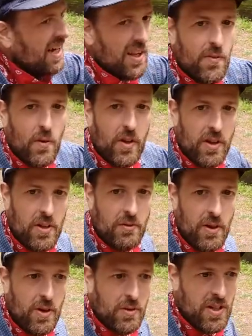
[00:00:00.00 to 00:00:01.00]
south fork of the
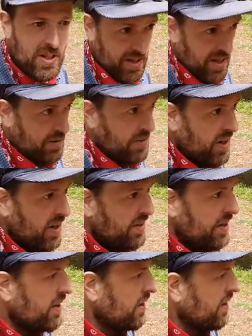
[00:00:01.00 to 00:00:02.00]
Rogue just down
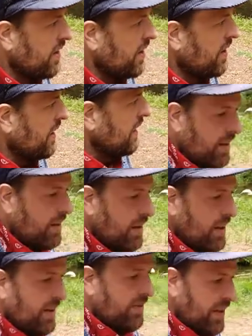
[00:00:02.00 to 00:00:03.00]
yonder.
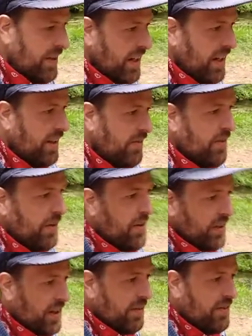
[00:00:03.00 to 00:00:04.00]
Might need
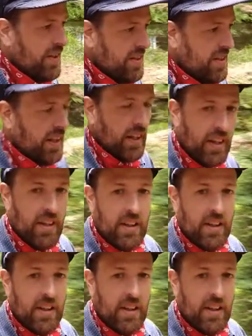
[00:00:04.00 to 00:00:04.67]
further convincing.